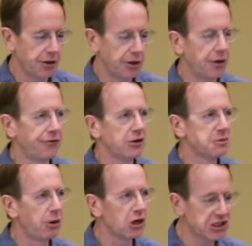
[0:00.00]
The false
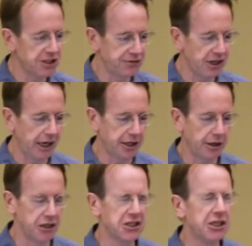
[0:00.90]
positive
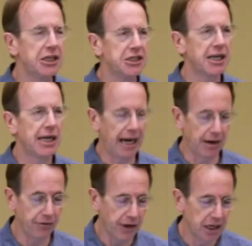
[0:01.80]
diagnoses
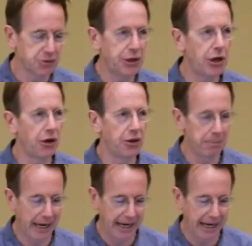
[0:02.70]
have, as we know, the main